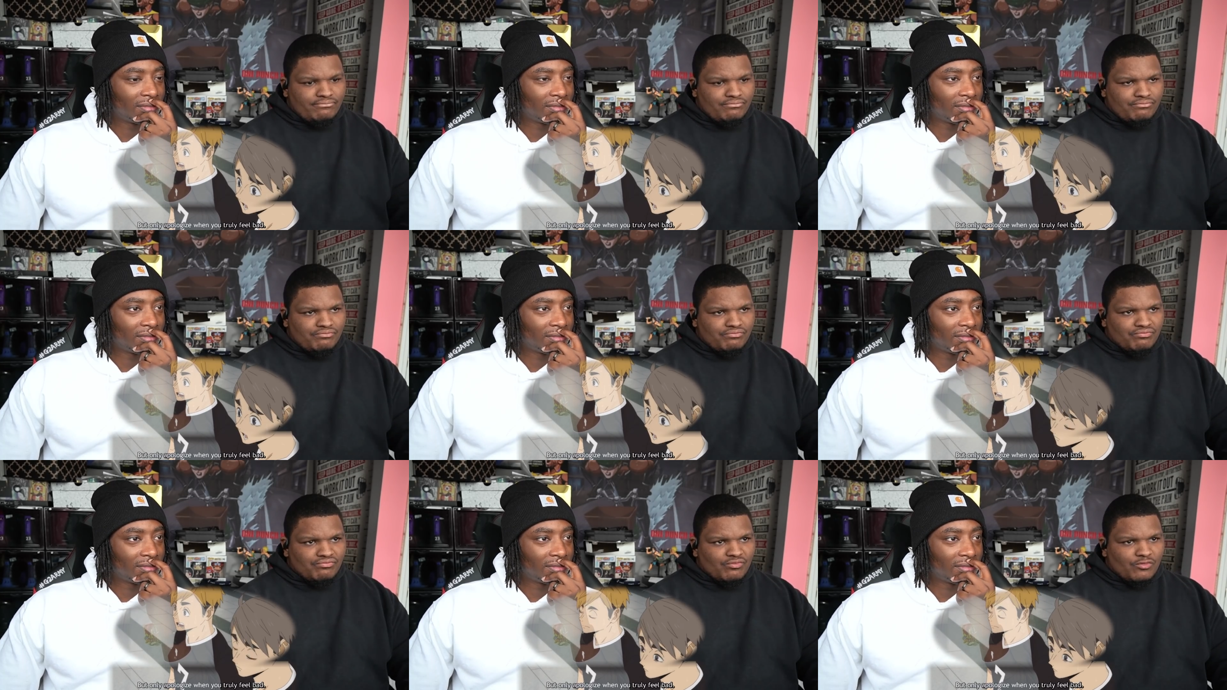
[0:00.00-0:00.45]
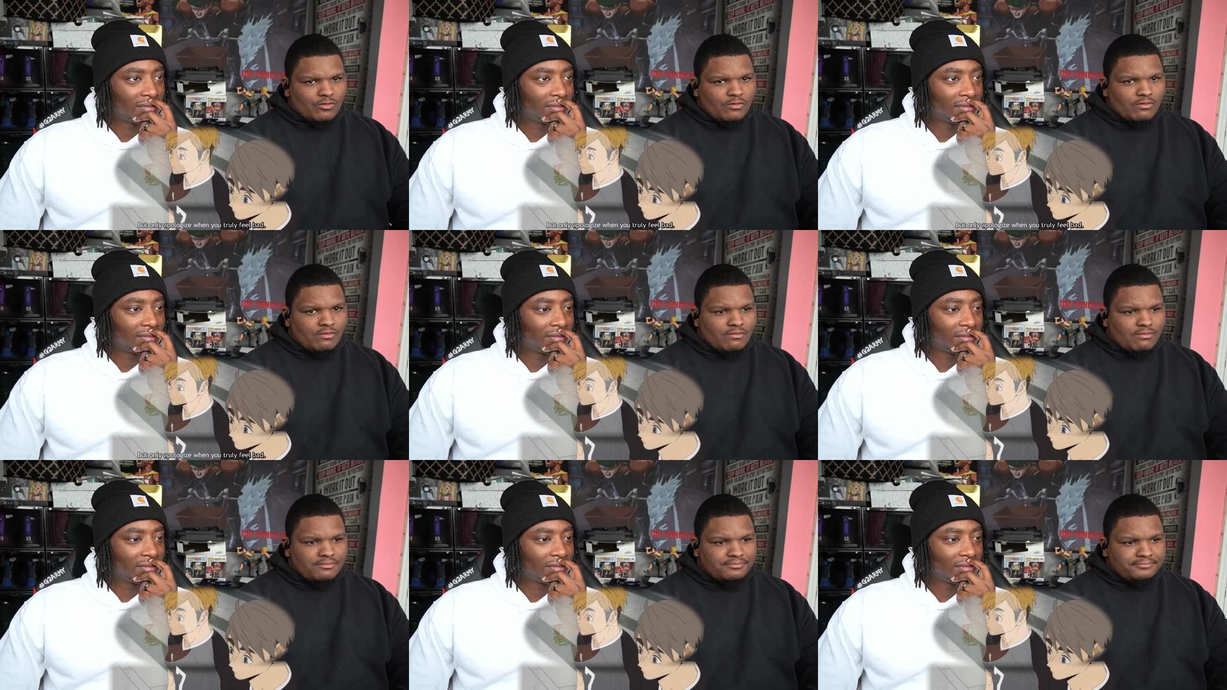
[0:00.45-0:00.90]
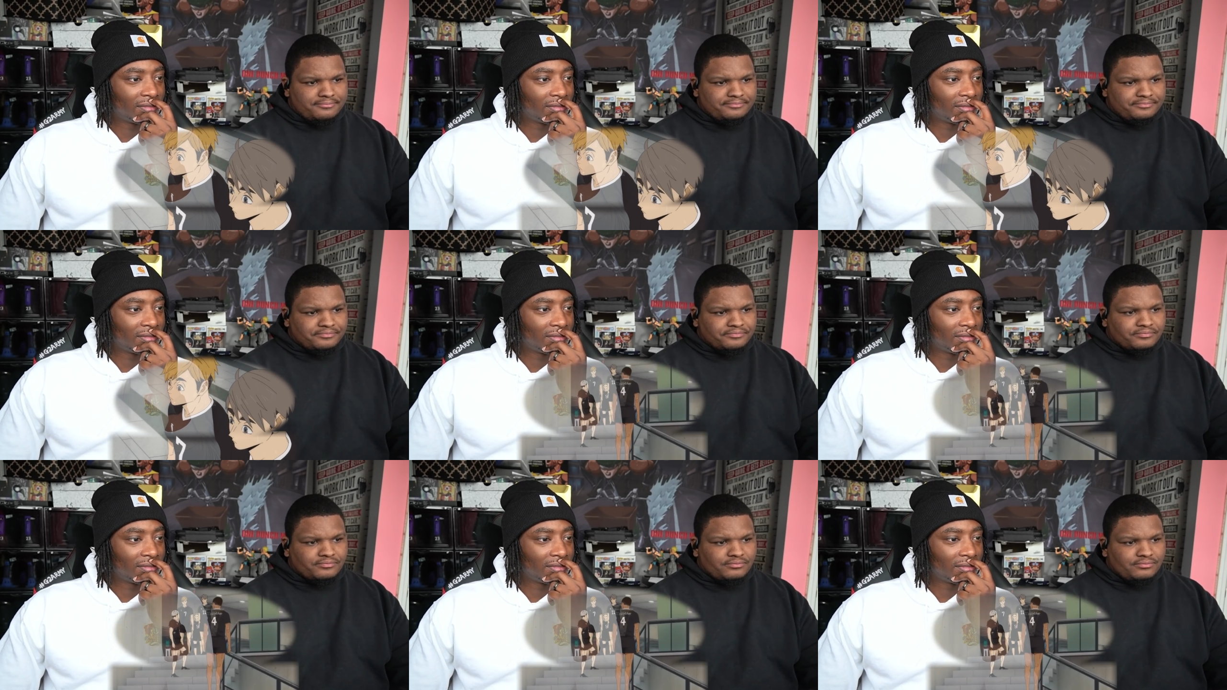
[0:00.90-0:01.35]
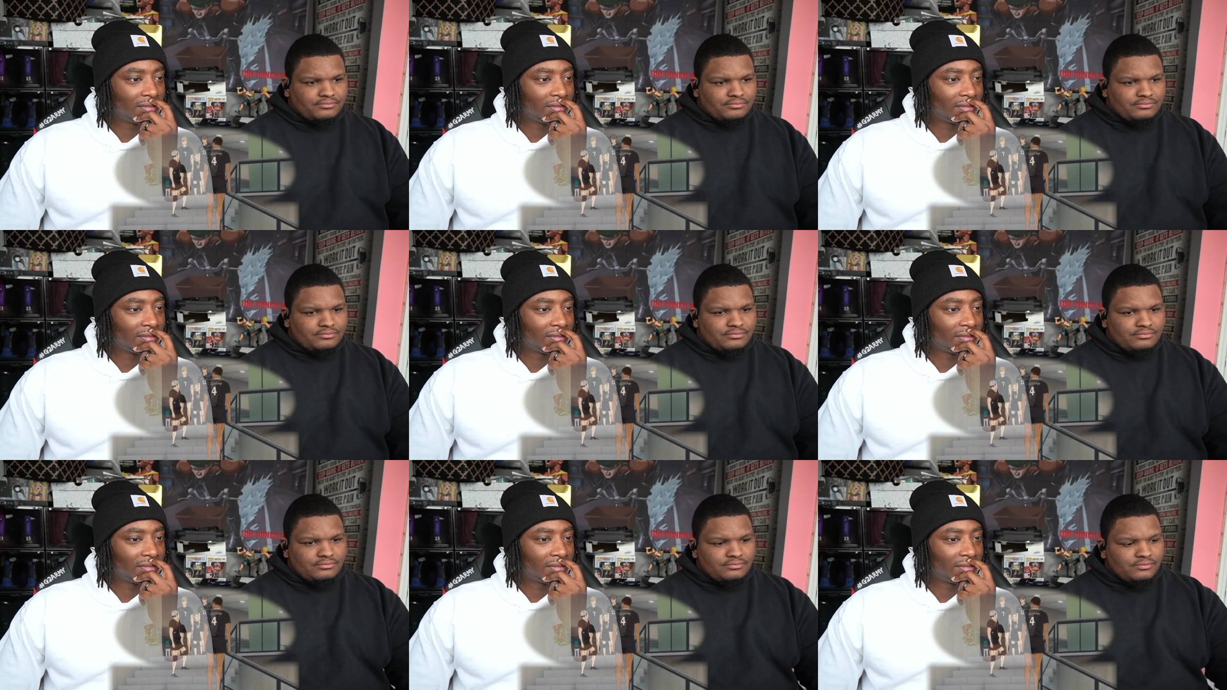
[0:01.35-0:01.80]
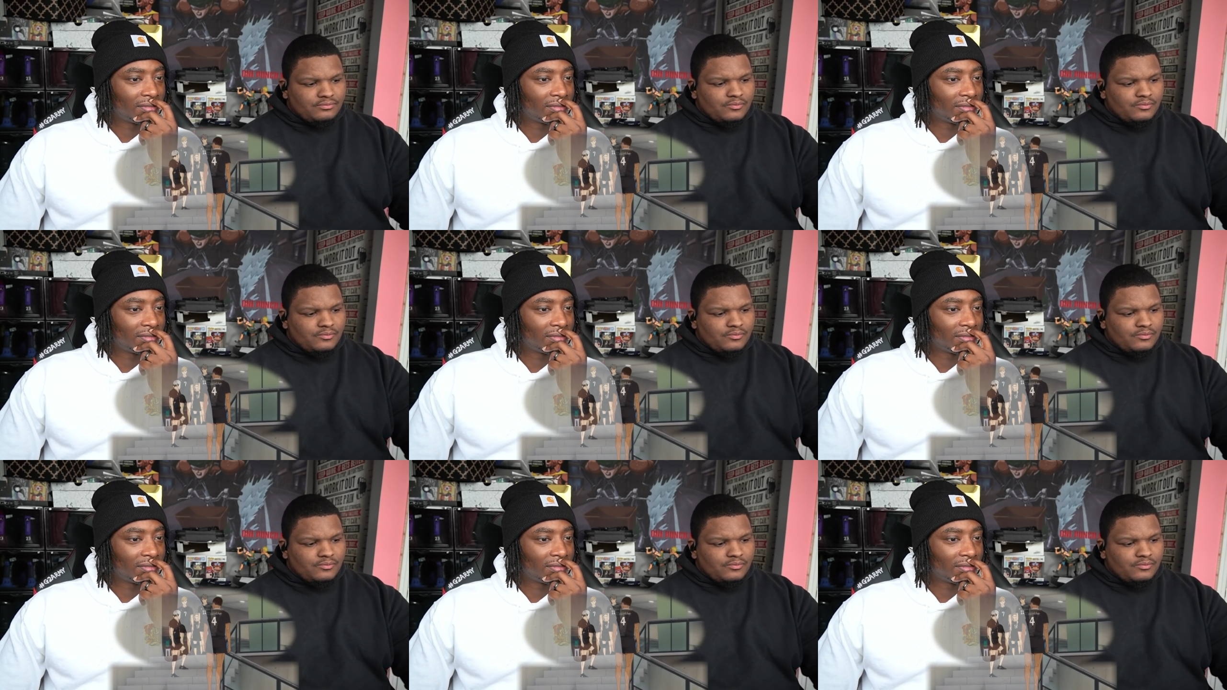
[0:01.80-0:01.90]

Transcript: Nothing is said.